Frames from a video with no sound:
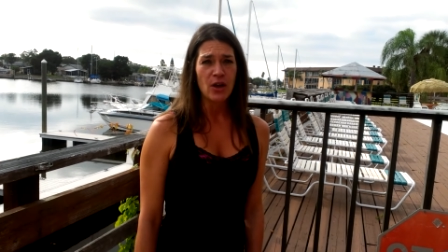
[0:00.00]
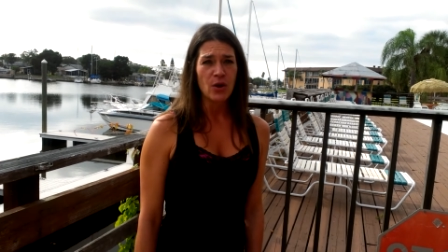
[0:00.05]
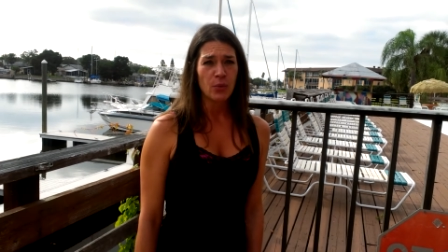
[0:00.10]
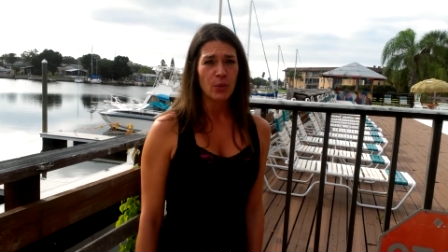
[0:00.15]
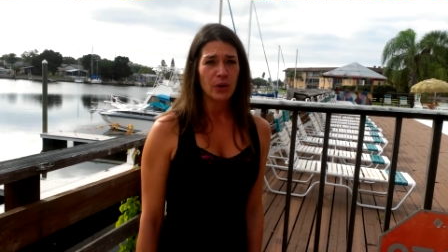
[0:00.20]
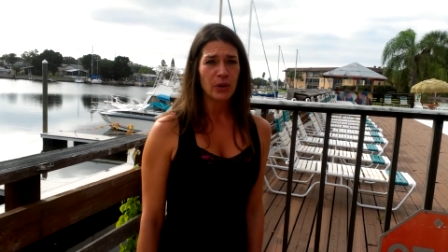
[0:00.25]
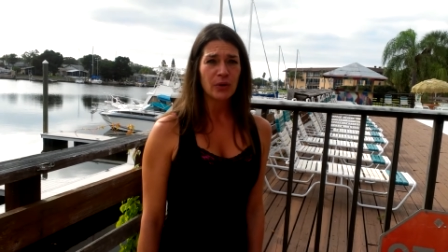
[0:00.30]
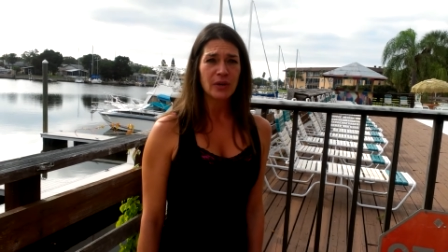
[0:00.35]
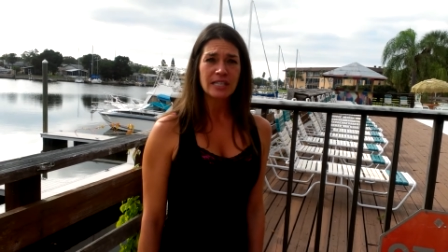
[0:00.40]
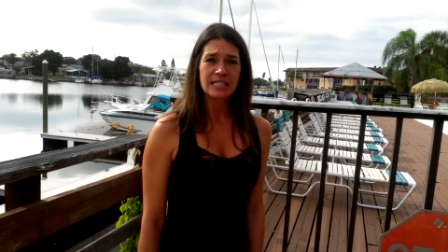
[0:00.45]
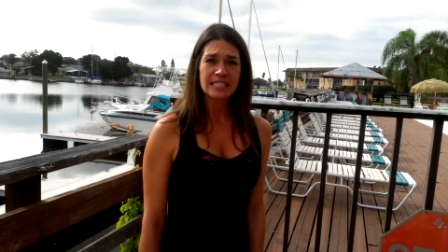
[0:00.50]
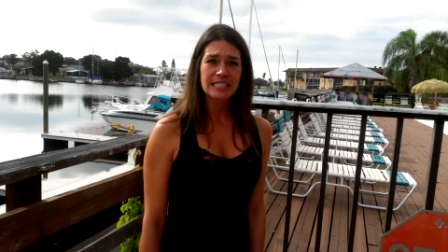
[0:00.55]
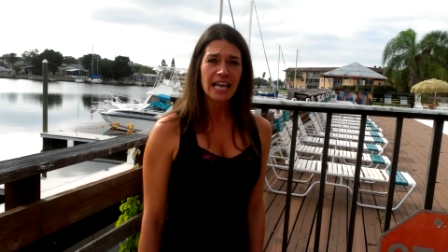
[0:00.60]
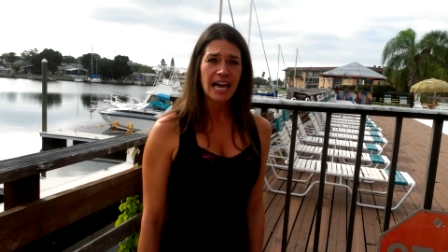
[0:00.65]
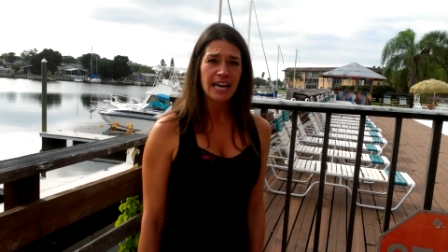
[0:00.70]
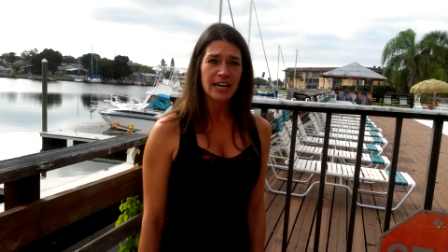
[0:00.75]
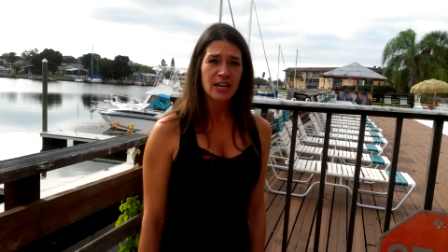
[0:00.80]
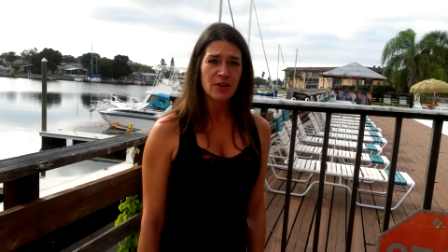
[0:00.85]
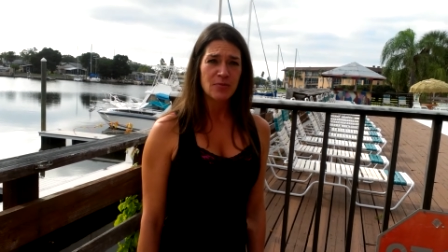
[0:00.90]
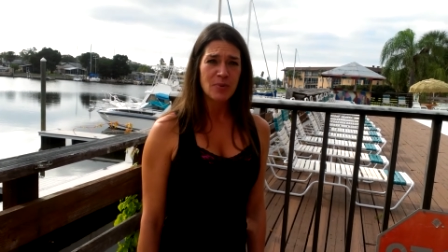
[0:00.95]
where you can
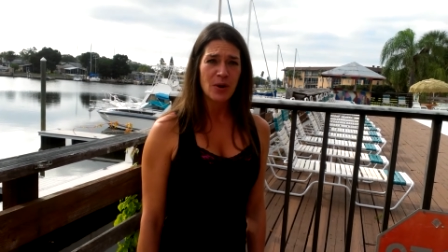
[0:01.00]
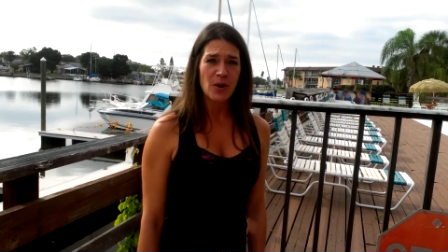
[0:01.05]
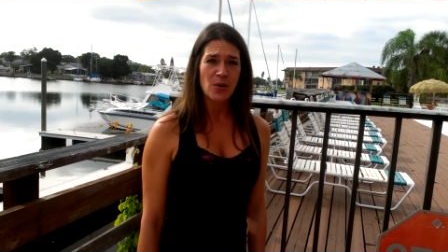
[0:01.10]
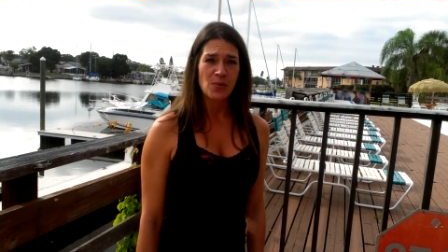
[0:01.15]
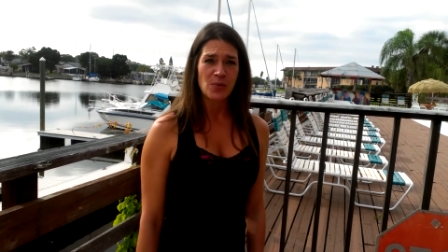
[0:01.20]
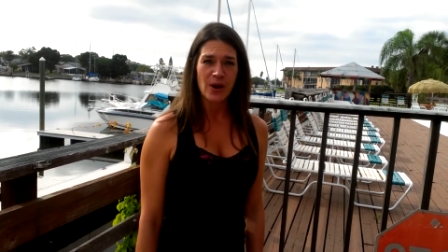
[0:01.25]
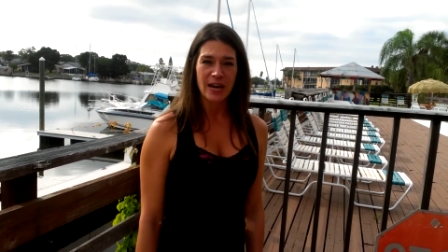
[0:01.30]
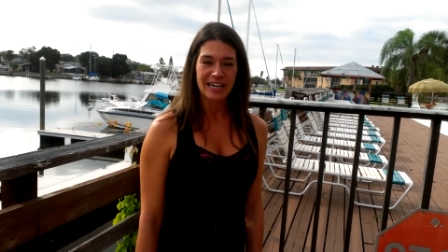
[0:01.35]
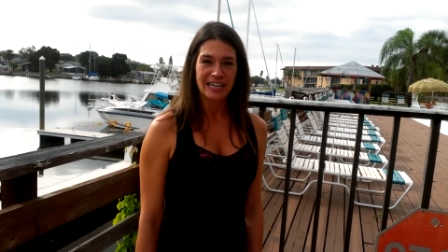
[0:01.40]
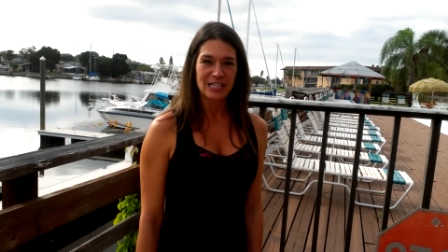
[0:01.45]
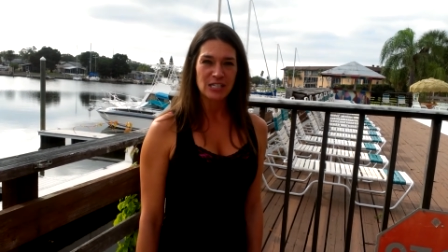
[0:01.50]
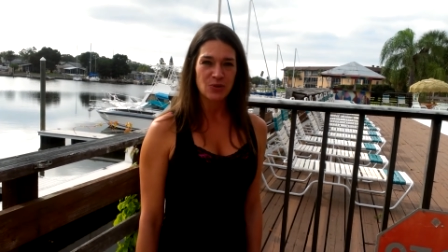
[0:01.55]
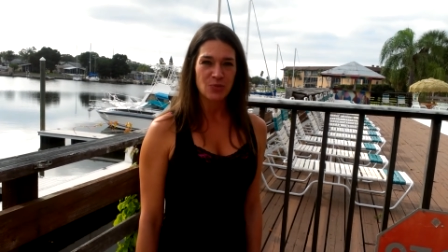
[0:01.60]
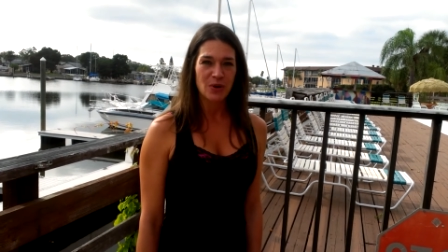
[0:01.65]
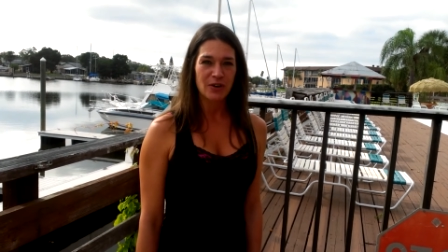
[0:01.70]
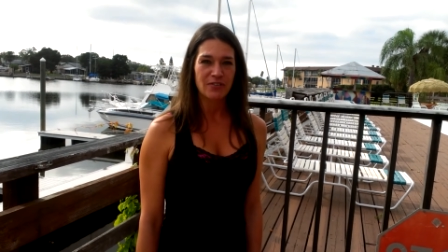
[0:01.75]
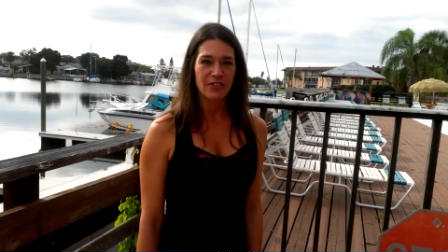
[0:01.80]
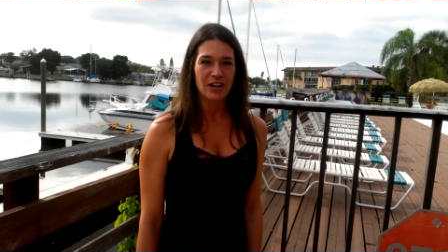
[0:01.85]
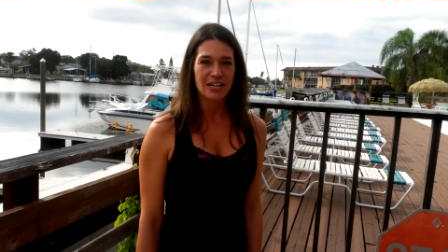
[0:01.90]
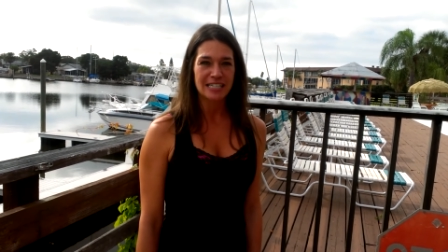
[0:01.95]
slide your boat right into
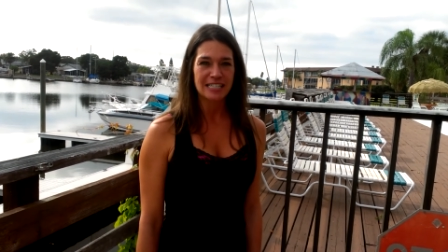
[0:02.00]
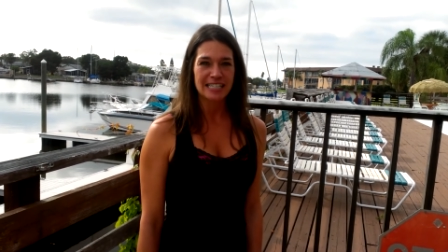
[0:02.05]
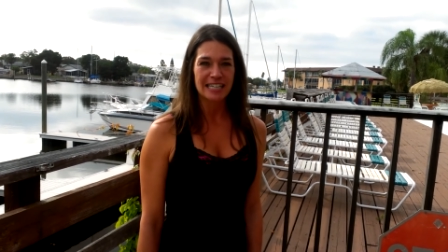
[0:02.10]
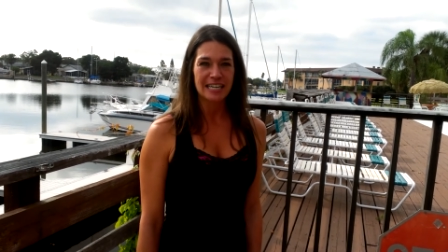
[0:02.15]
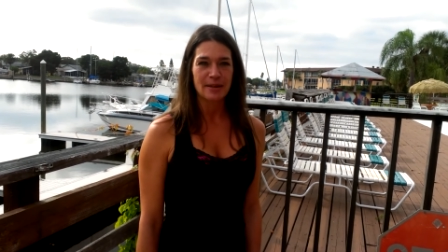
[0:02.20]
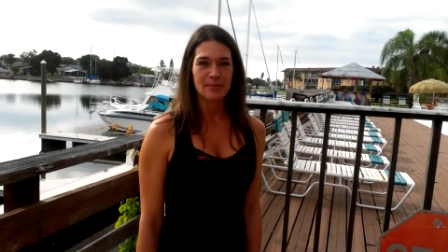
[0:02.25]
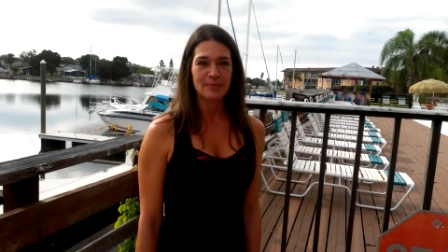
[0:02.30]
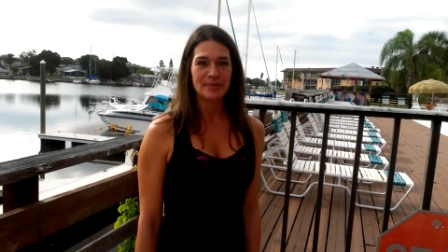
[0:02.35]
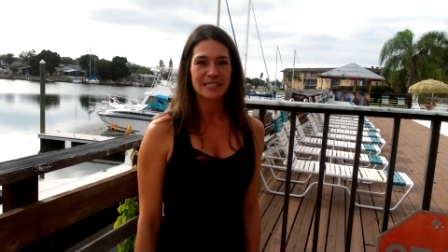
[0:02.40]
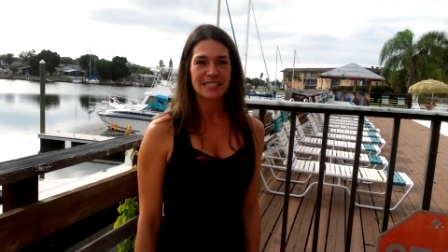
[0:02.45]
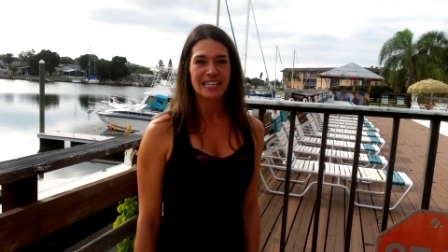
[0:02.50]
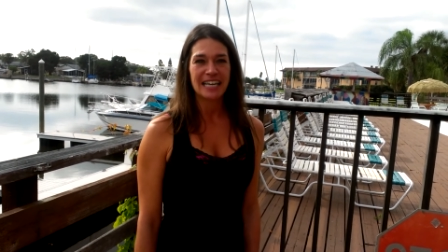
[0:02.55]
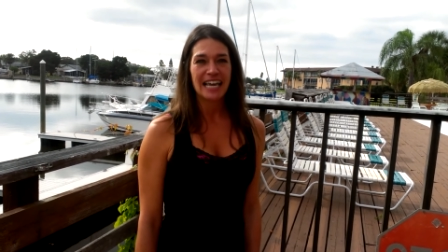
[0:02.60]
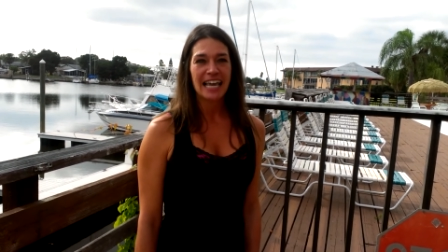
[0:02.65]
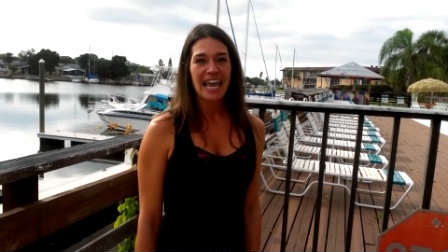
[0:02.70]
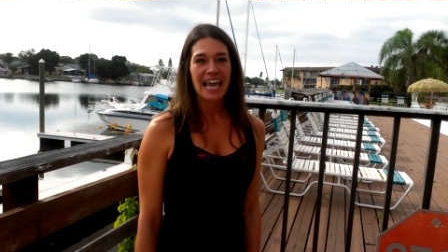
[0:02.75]
one of our slips.